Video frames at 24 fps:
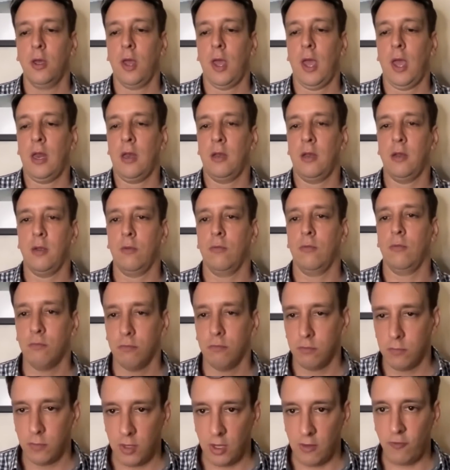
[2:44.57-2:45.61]
And
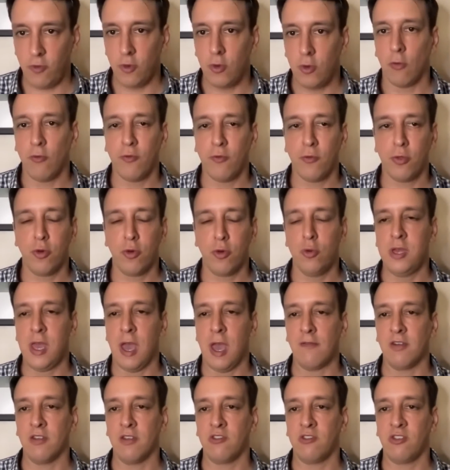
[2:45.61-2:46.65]
if you go through the
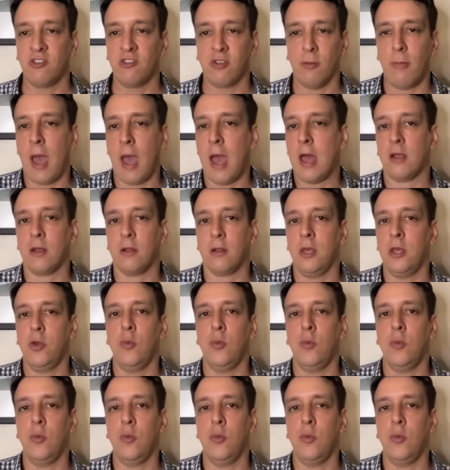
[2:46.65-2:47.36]
evidence systematically,